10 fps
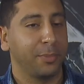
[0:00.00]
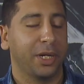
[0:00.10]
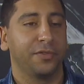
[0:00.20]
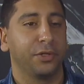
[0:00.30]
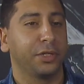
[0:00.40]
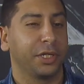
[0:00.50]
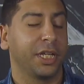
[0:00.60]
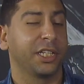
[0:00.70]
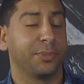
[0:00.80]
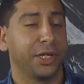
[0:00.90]
make a better
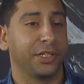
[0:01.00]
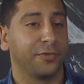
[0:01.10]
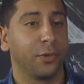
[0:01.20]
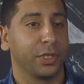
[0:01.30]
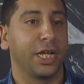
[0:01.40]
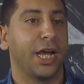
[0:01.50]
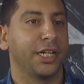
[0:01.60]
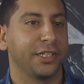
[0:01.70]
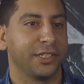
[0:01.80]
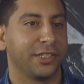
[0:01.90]
viewing experience for
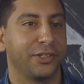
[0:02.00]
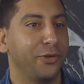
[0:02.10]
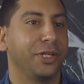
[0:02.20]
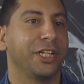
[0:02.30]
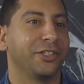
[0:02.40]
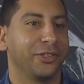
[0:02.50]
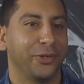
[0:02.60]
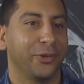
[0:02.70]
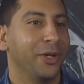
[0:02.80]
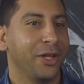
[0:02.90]
the audience that's tuning
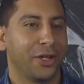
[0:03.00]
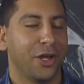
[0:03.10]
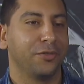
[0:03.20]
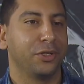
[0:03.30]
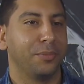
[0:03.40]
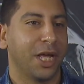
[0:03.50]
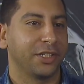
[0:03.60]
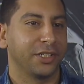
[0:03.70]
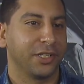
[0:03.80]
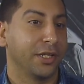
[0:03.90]
into Call of Duty
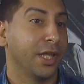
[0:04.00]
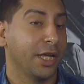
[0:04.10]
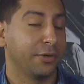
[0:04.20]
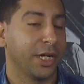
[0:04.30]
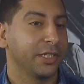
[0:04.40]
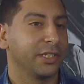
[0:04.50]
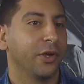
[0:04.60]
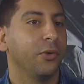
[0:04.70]
matches online, right?